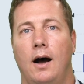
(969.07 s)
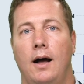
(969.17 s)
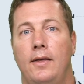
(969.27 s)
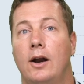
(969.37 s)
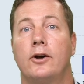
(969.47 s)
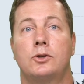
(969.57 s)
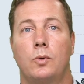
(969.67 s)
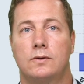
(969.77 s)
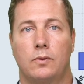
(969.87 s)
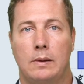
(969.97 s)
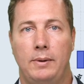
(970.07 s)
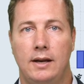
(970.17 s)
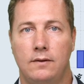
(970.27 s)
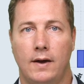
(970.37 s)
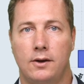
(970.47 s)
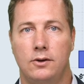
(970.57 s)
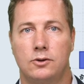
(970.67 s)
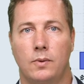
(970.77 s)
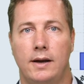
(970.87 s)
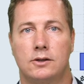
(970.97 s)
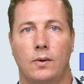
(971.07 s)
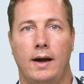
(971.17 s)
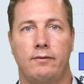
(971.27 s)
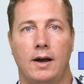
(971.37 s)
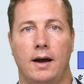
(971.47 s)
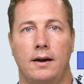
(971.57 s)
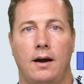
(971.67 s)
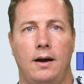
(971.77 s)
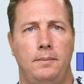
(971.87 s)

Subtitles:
It also works for repeating values, right? So I've got,